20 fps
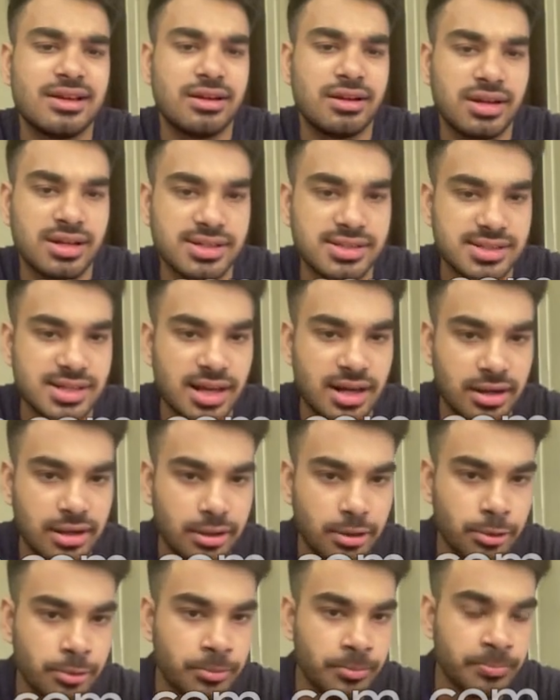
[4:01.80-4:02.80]
understand.
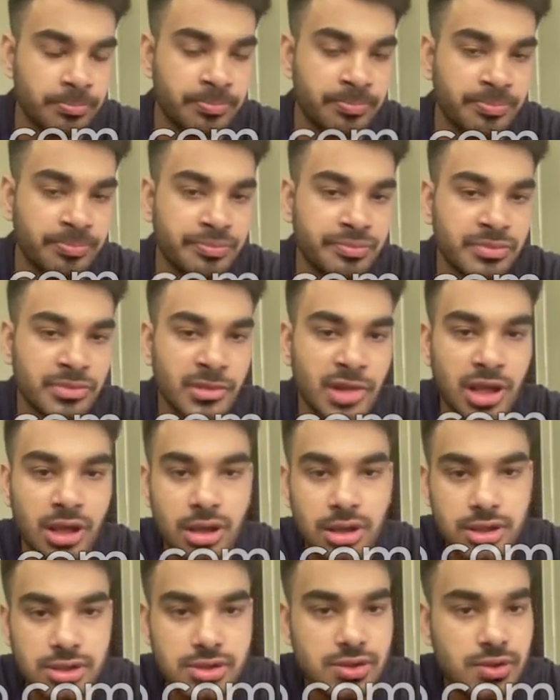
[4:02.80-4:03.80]

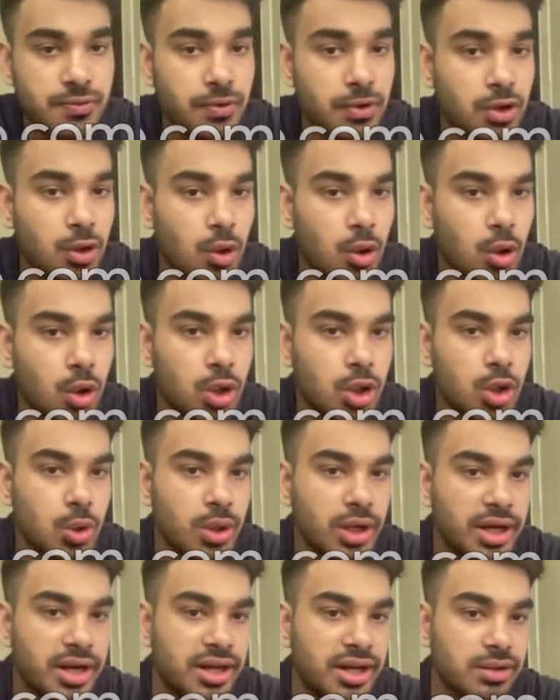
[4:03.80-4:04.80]
So for auto
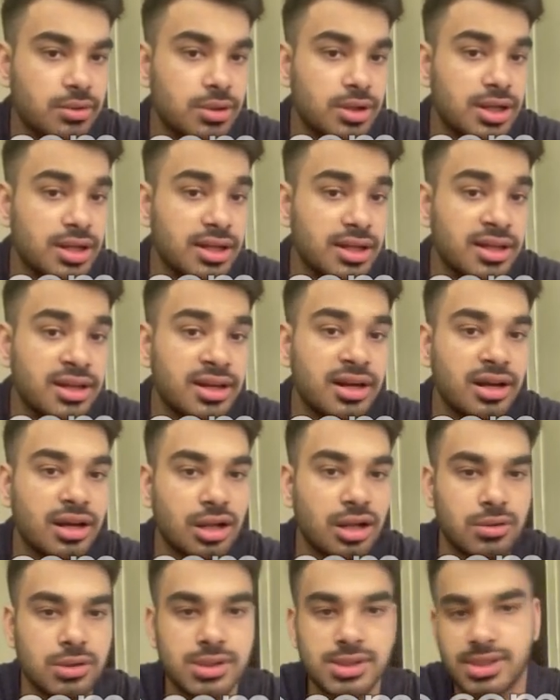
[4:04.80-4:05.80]
interval in
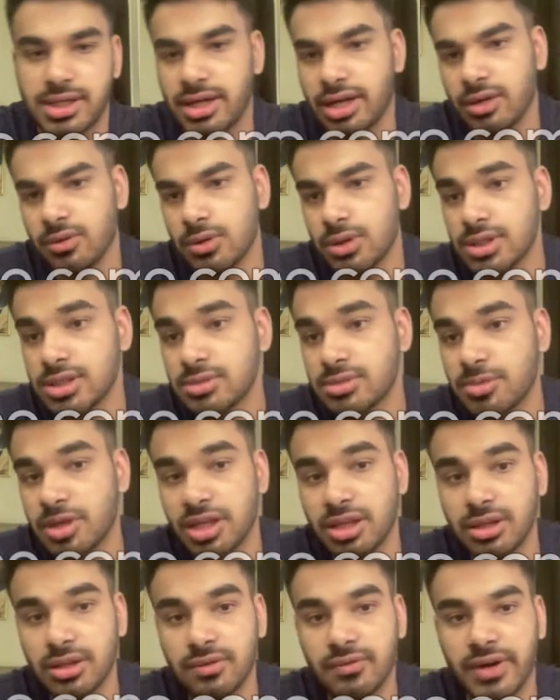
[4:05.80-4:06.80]
intervals
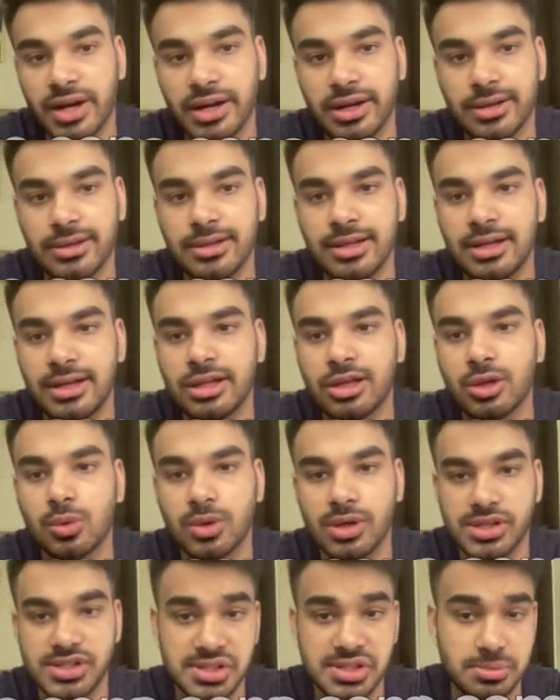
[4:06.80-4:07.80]
being the vector that the
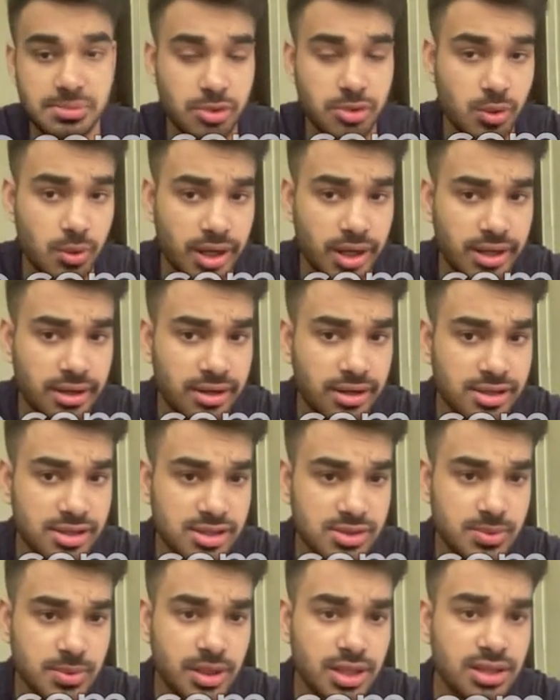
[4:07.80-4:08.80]
question provided
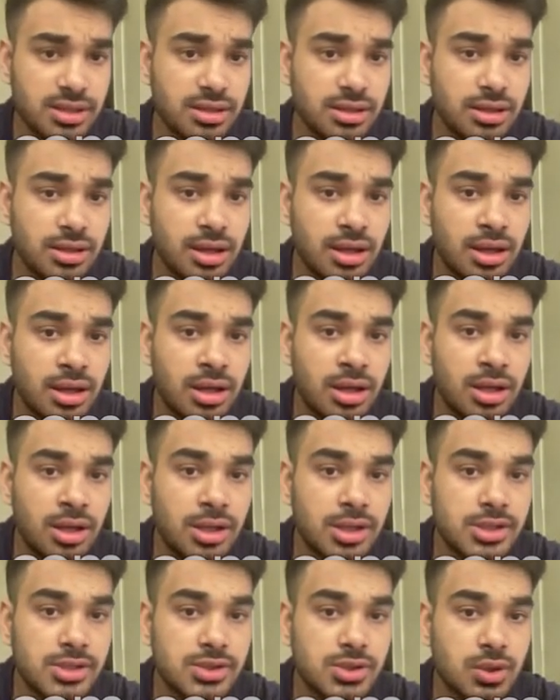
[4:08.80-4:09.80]
us with.
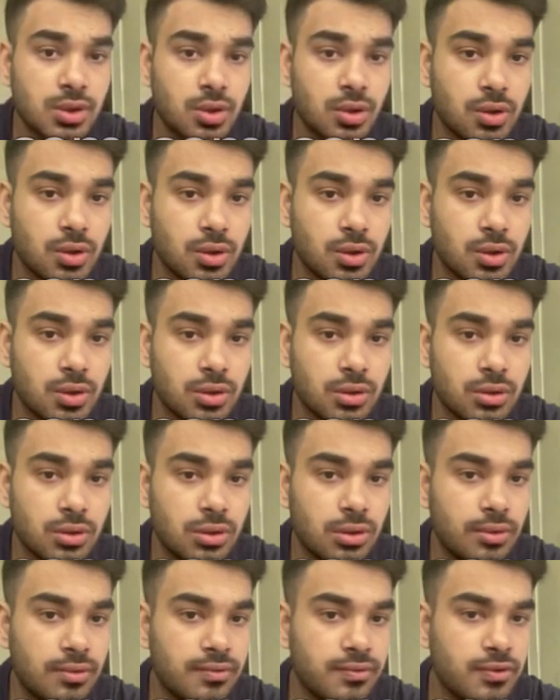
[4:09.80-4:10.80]
So
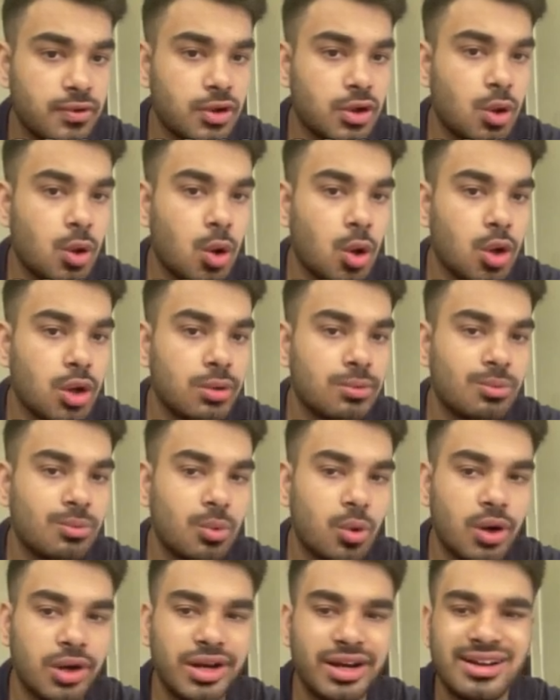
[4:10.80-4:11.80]

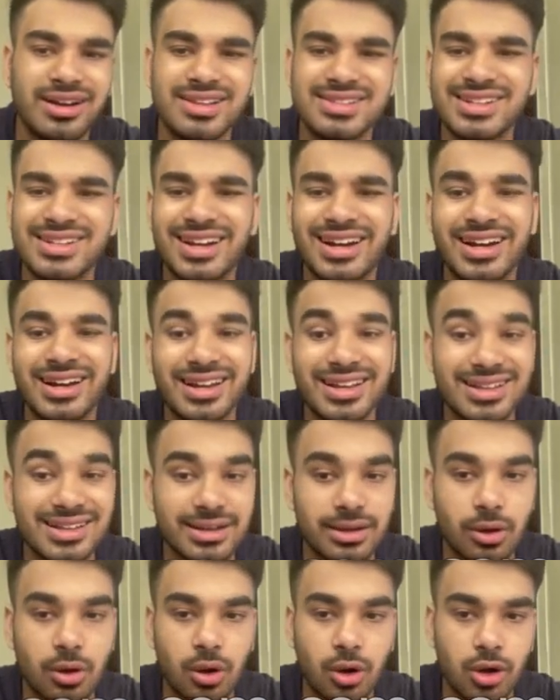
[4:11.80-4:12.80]
what it does,
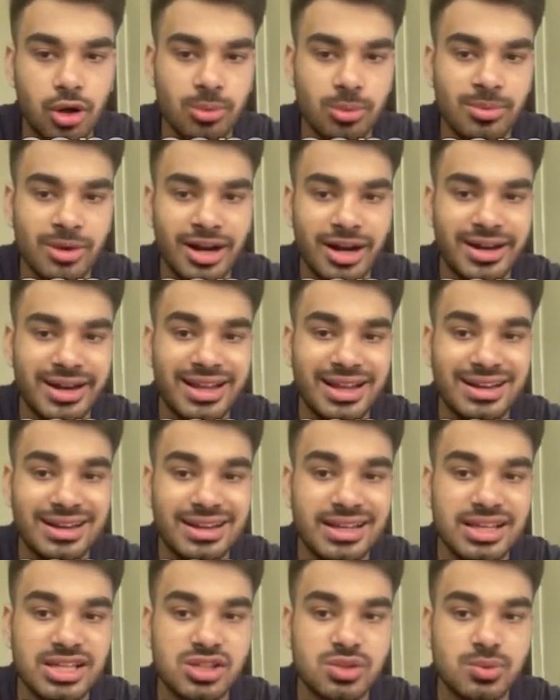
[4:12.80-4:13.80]
it
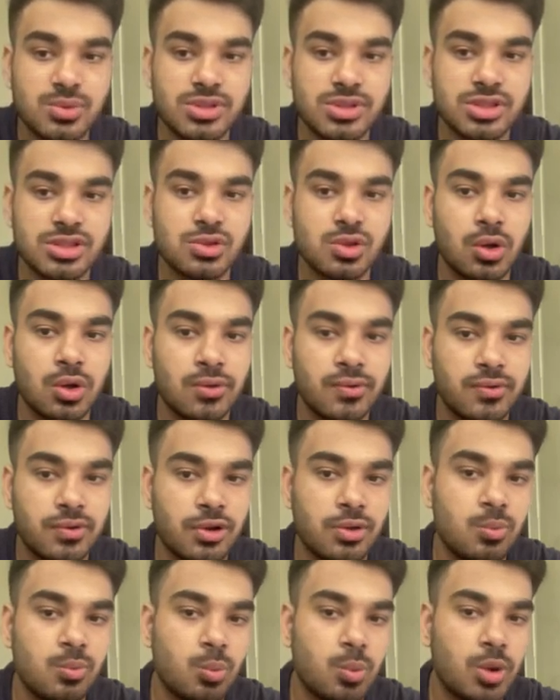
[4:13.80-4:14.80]
automatically switches on
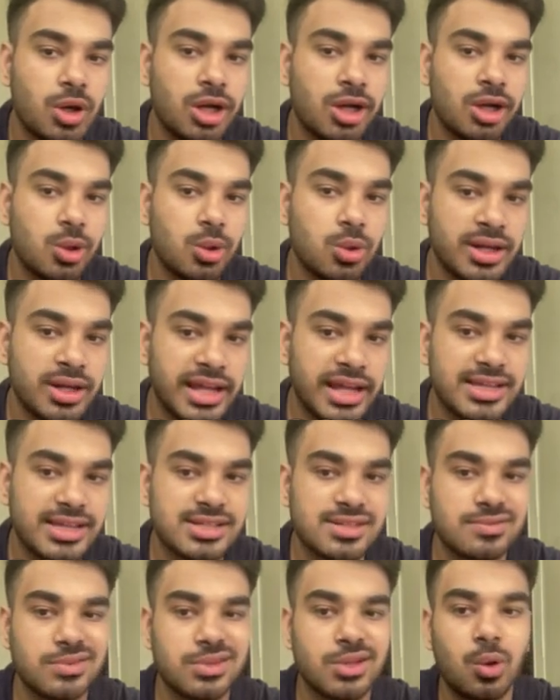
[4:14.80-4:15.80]
from one to the
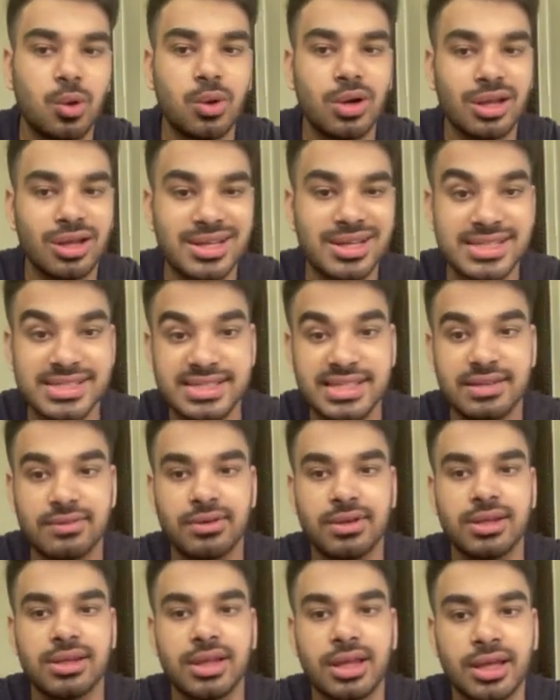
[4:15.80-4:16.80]
next without us
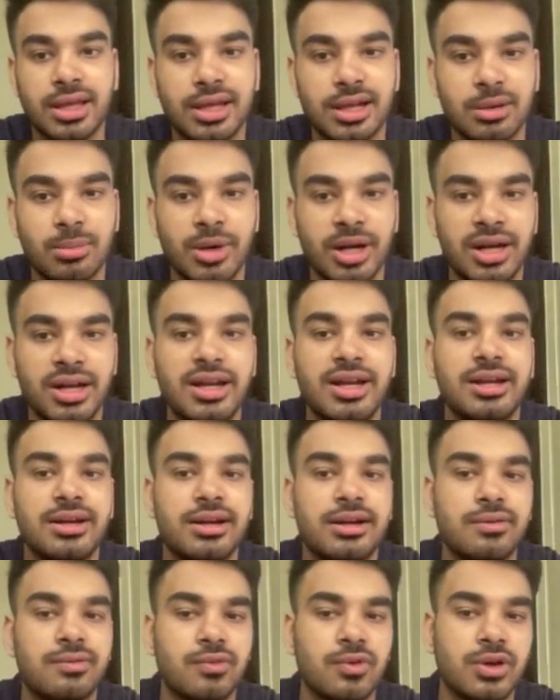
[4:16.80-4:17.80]
giving the increment
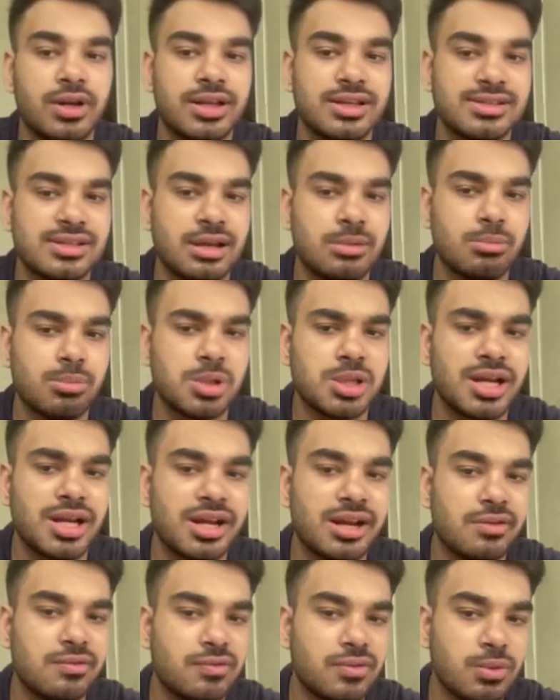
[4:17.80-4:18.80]
needed. For example,
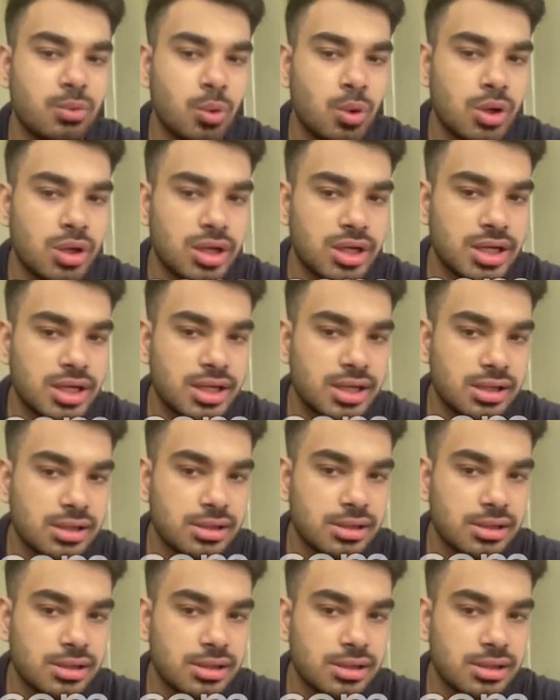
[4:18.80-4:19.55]
that if we wanted